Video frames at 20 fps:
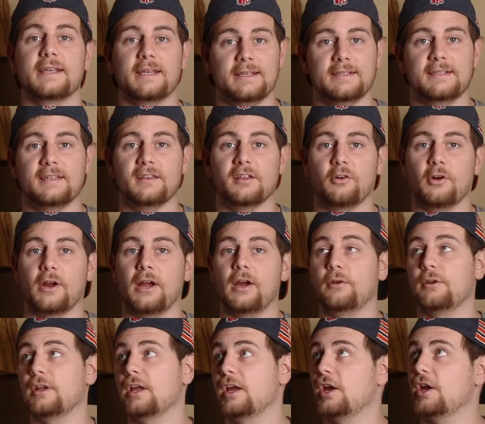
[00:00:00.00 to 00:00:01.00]
into the
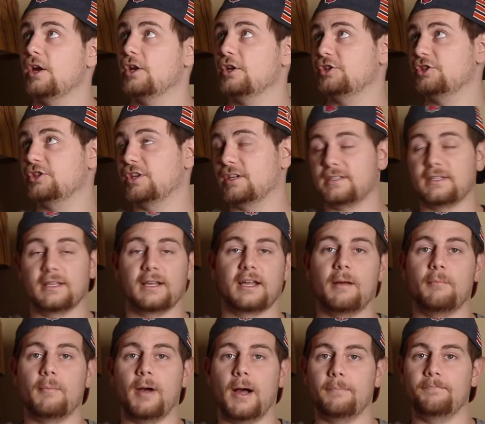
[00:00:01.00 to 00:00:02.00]
ground just to
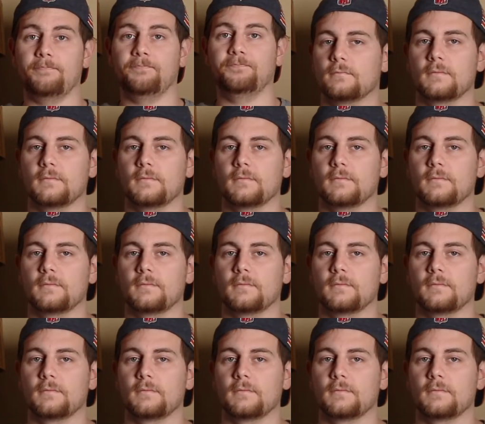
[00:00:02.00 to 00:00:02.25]
come up.